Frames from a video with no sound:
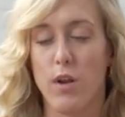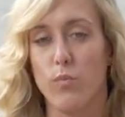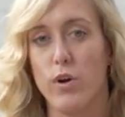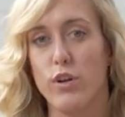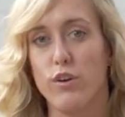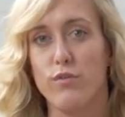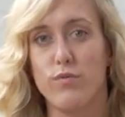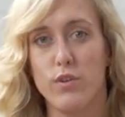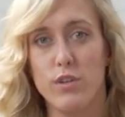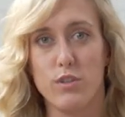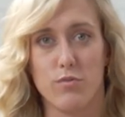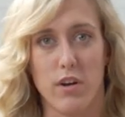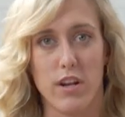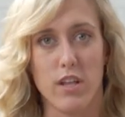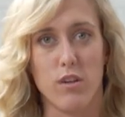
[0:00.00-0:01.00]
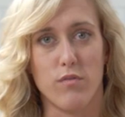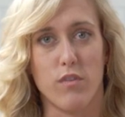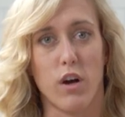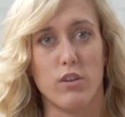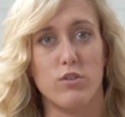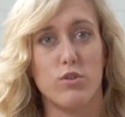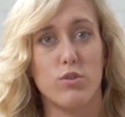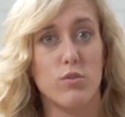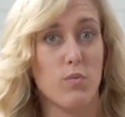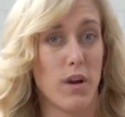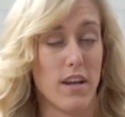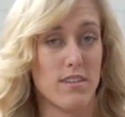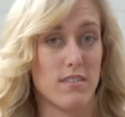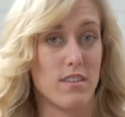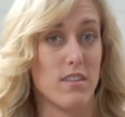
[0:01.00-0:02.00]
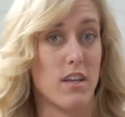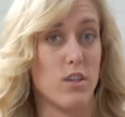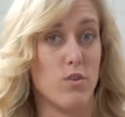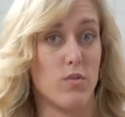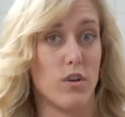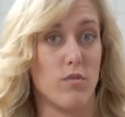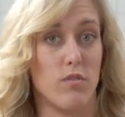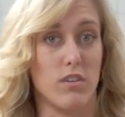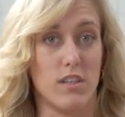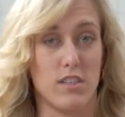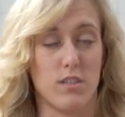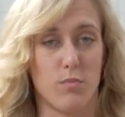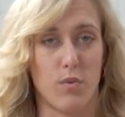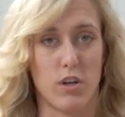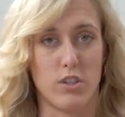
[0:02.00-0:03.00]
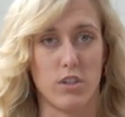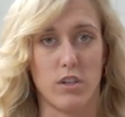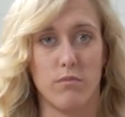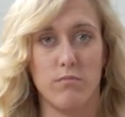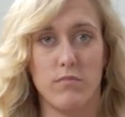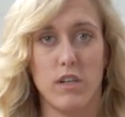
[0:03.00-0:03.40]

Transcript: And when your food is ready, you've got two ways that you can release the pressure.